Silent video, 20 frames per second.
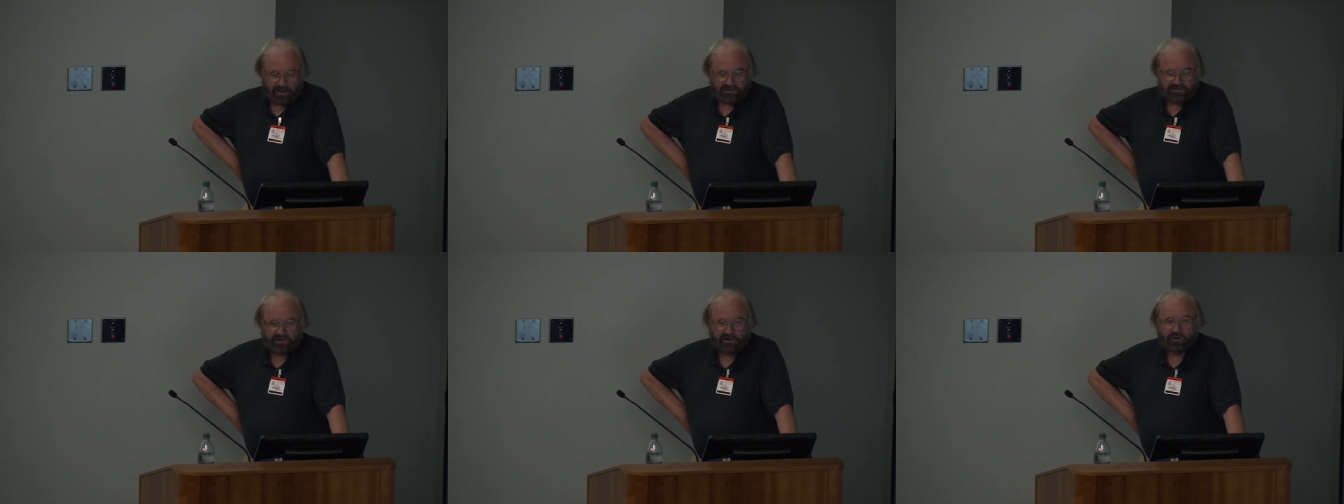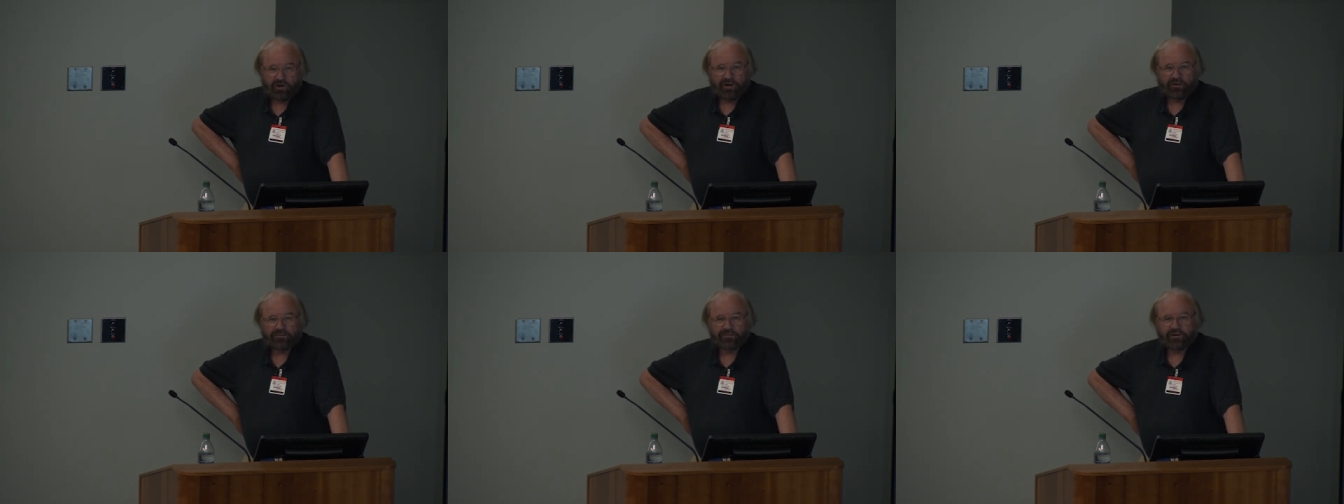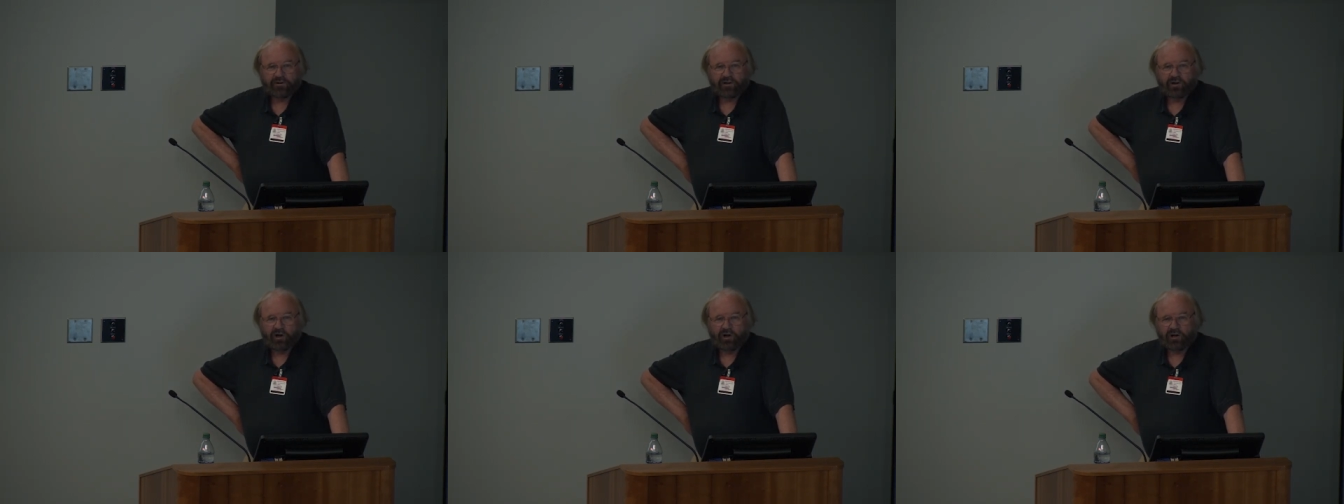So
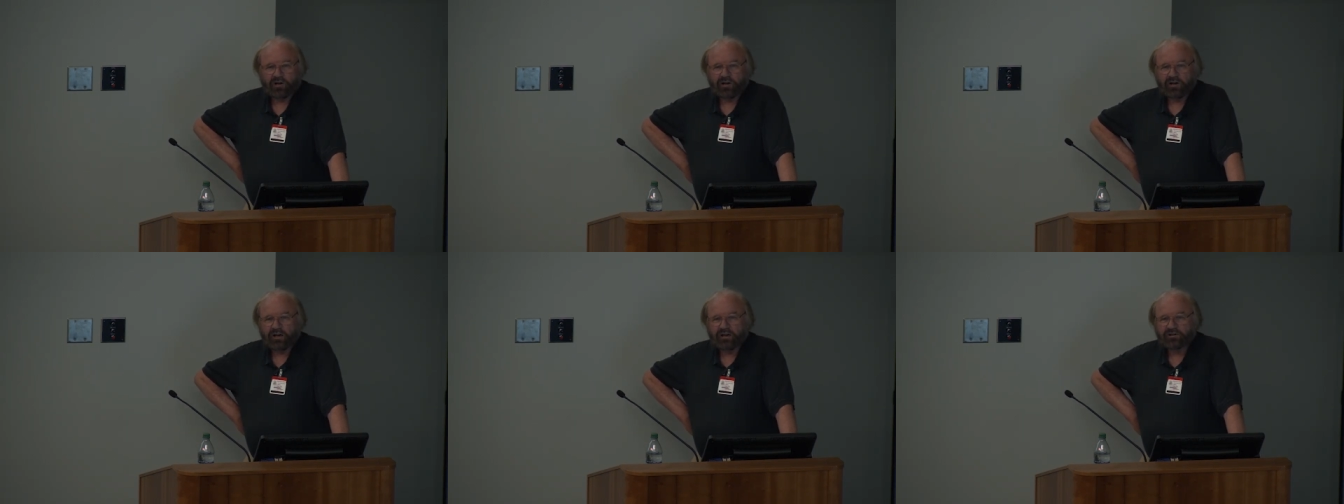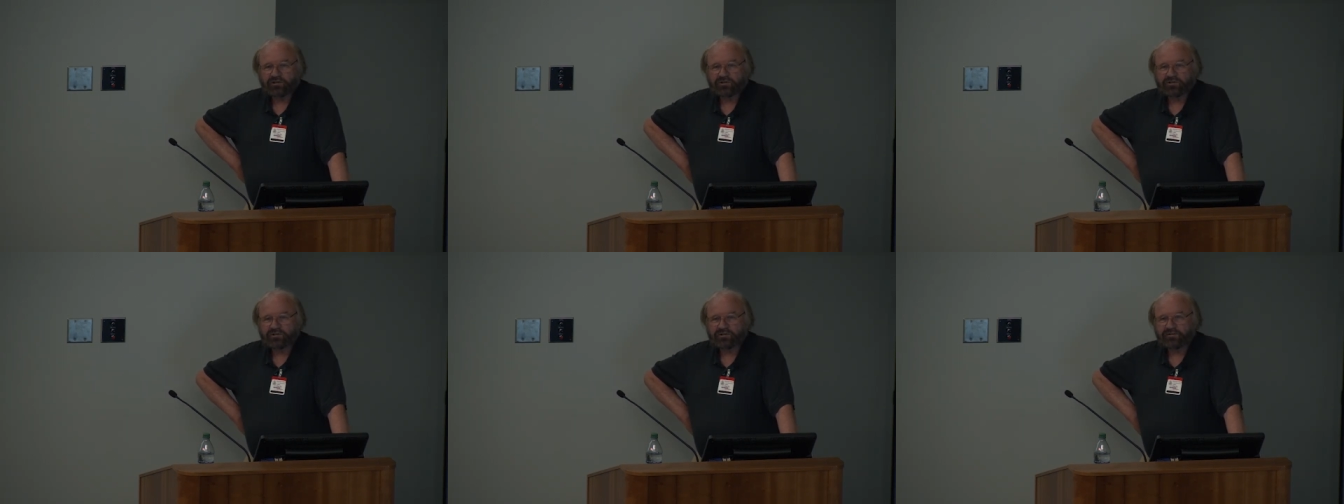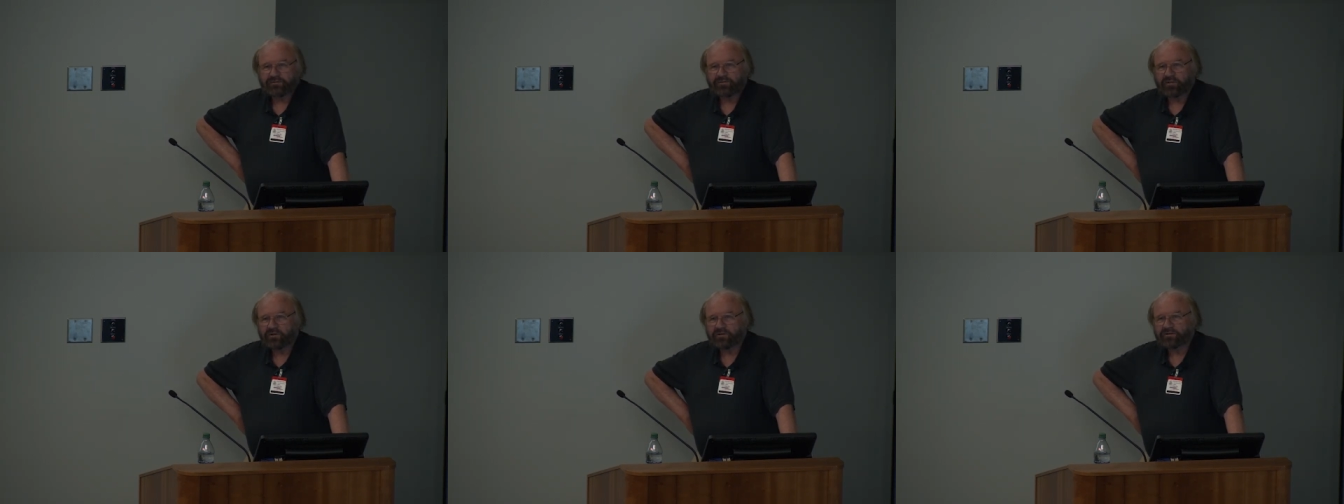for collocations,
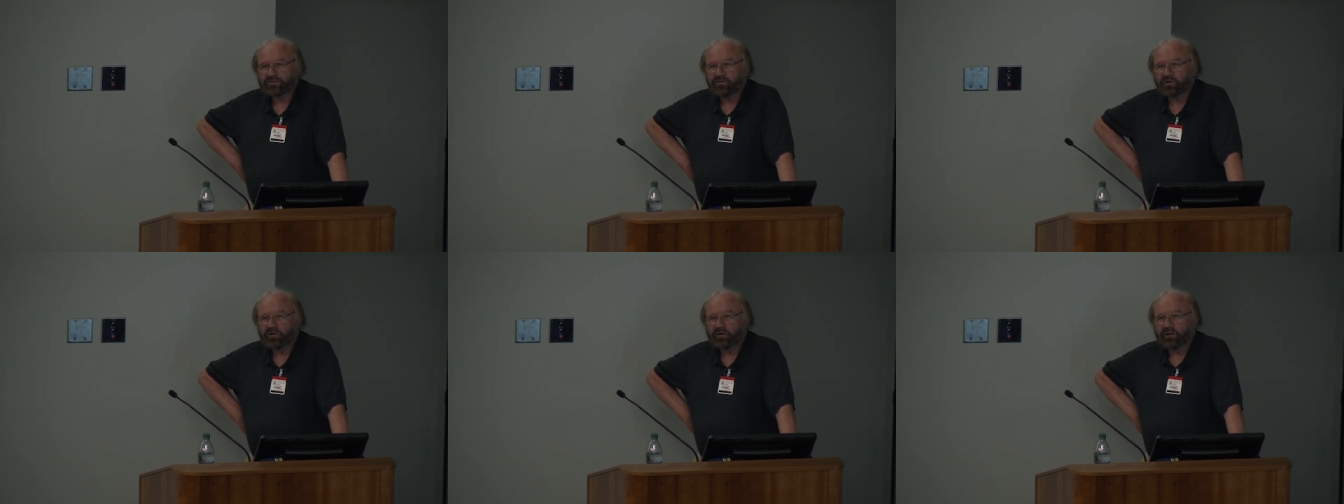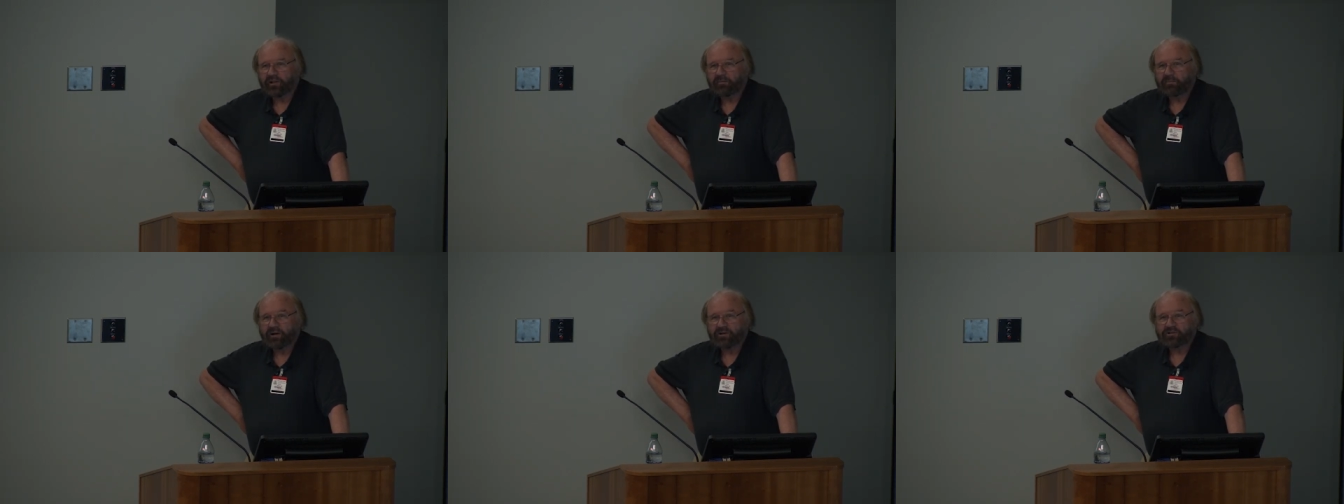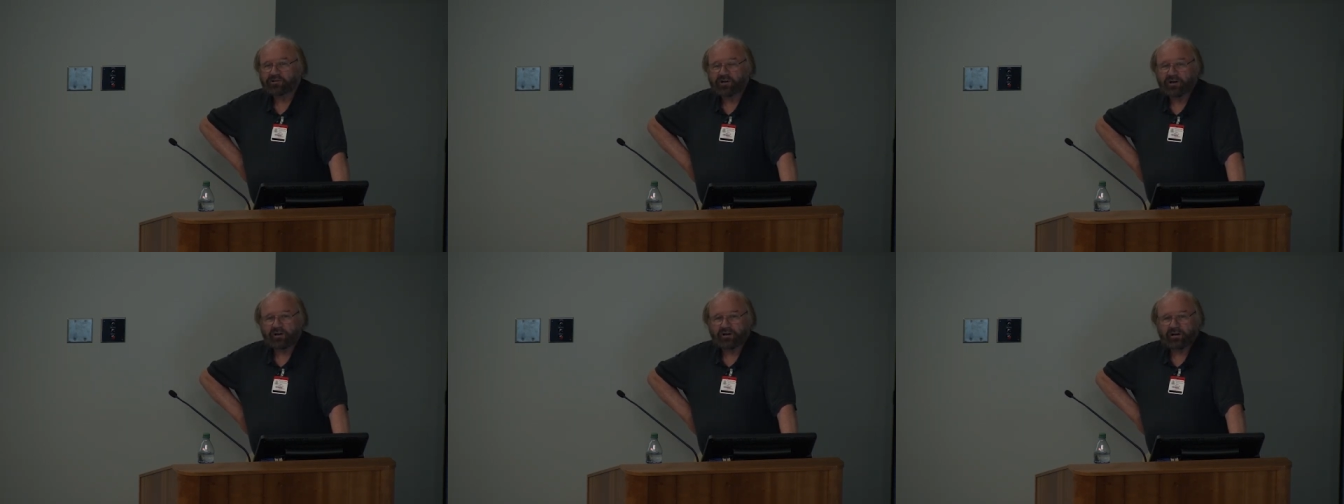if those of you know anything
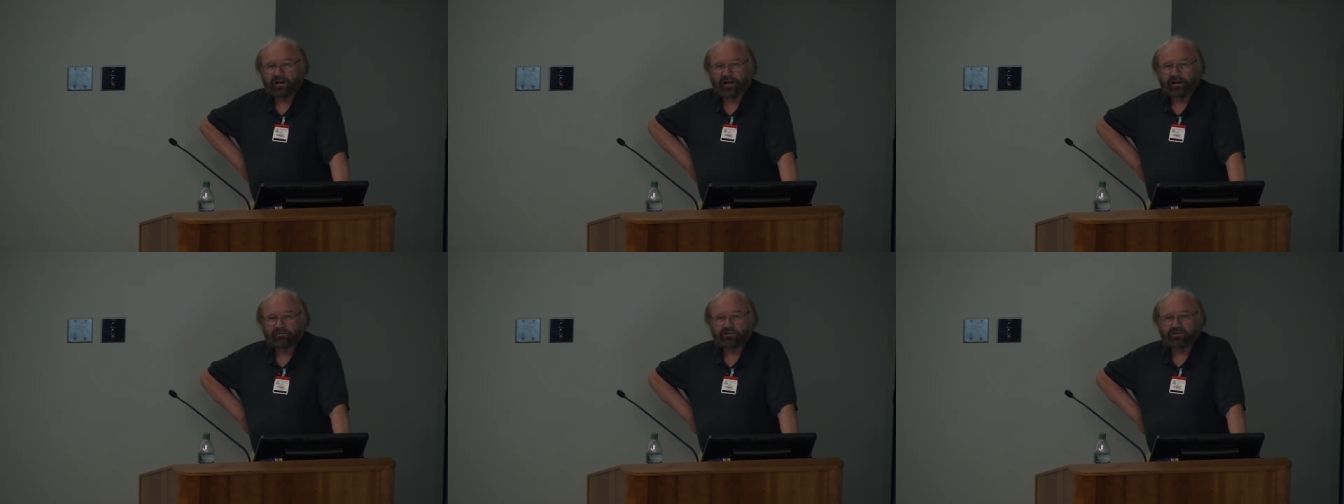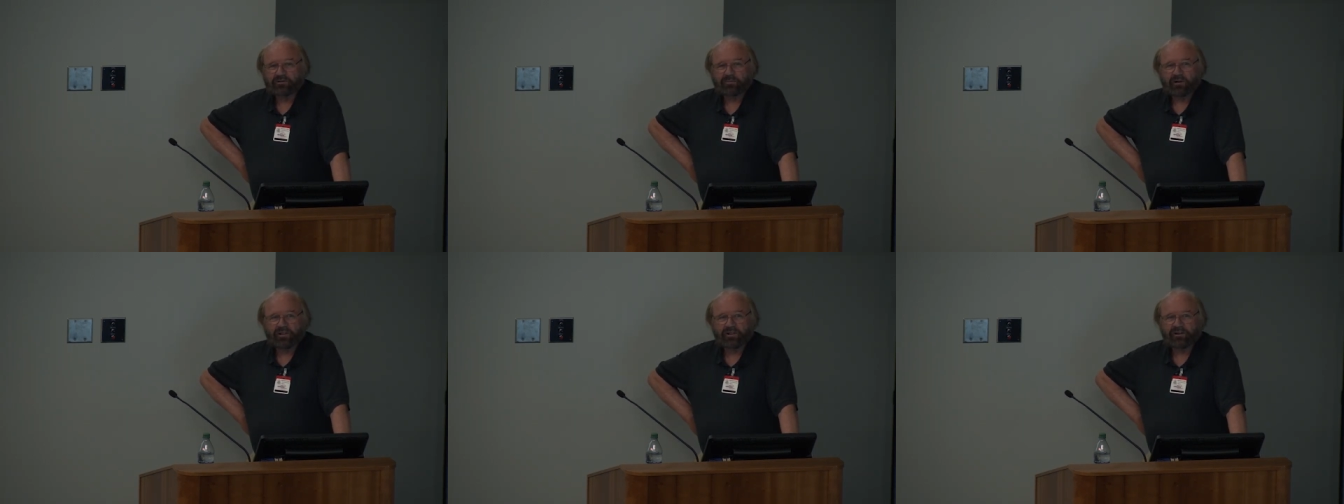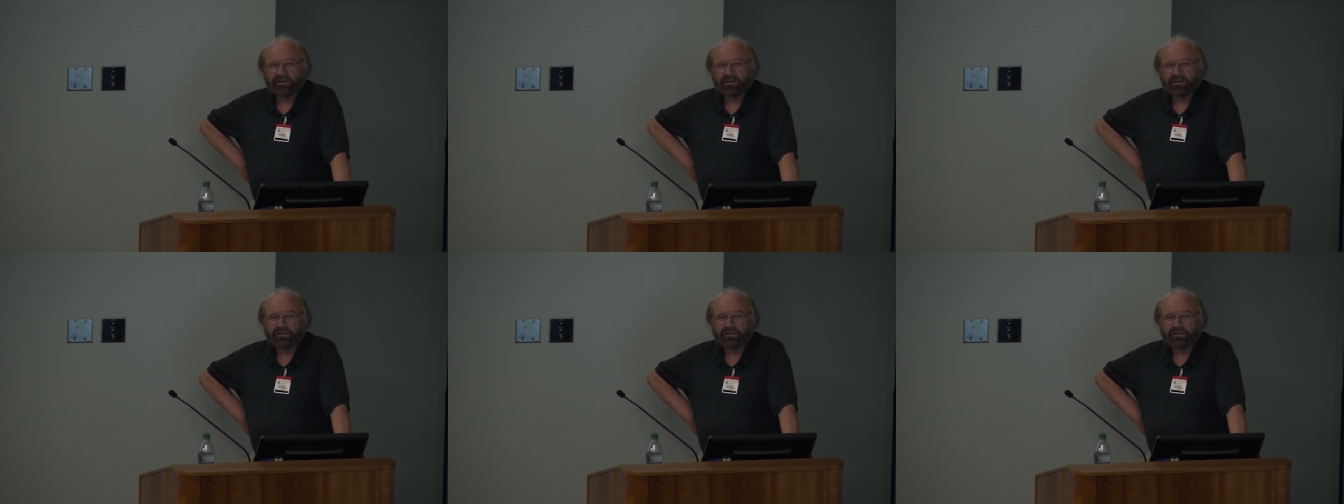about child language, I mean,